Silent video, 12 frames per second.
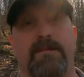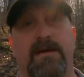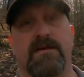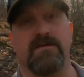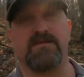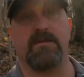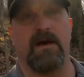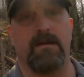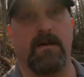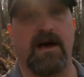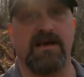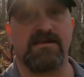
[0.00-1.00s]
meals by
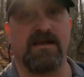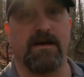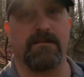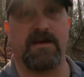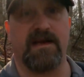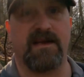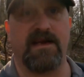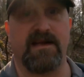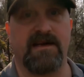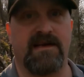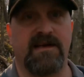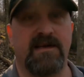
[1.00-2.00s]
Wise Company
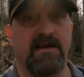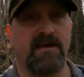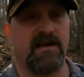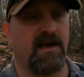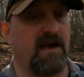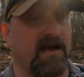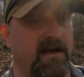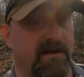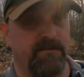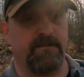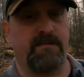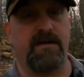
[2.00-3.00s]
again. I
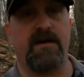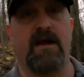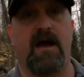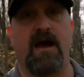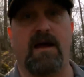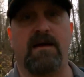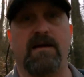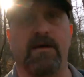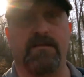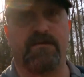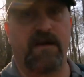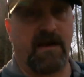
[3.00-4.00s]
am not
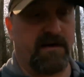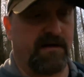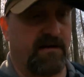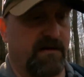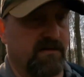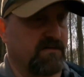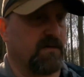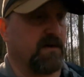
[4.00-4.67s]
a fan of those